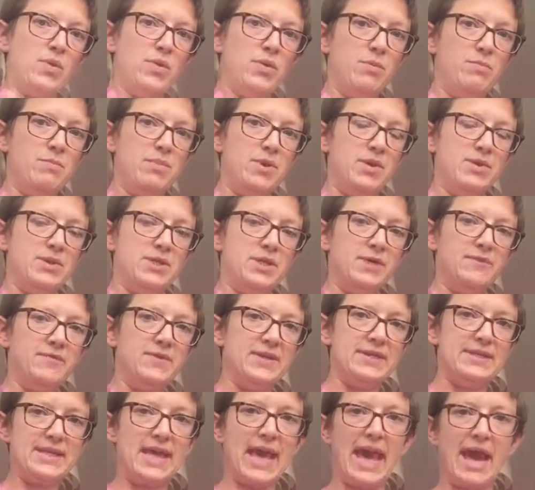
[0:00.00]
The beauty of
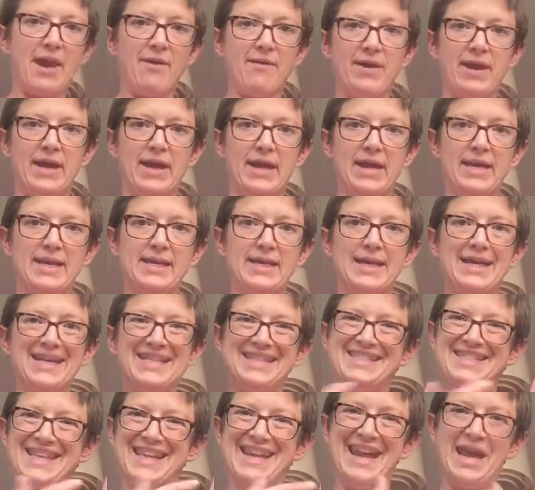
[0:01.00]
this carry
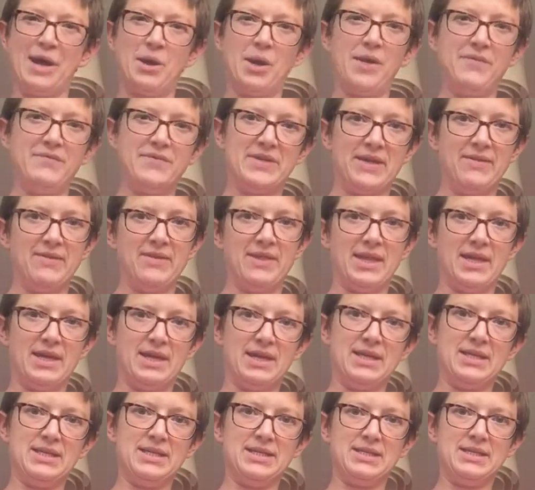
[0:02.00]
is that now I've done
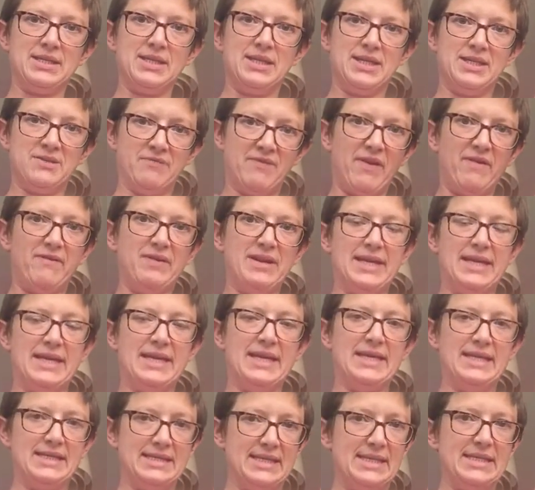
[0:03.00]
this, it's very
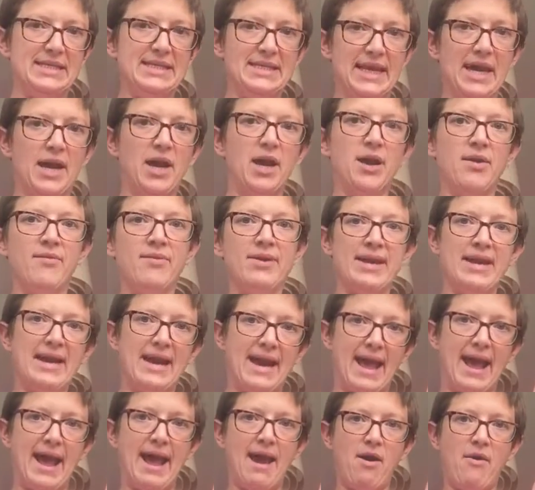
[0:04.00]
easy to get her in
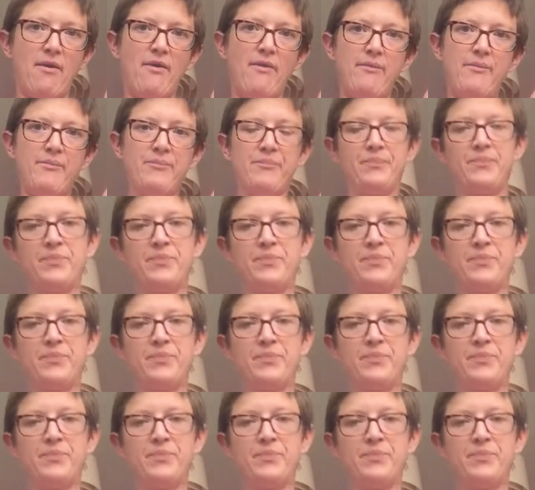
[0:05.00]
and out.